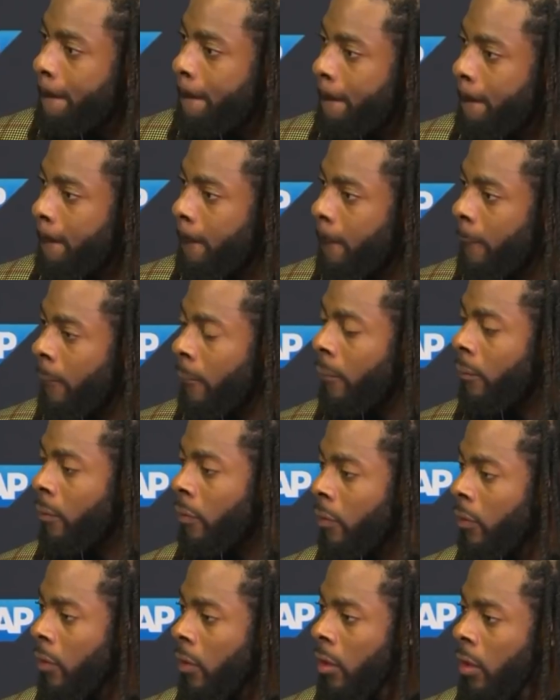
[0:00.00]

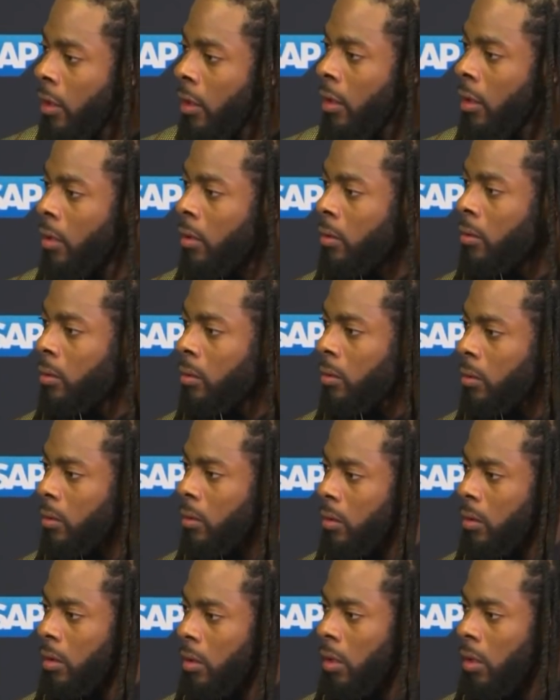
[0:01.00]
Nothing is said.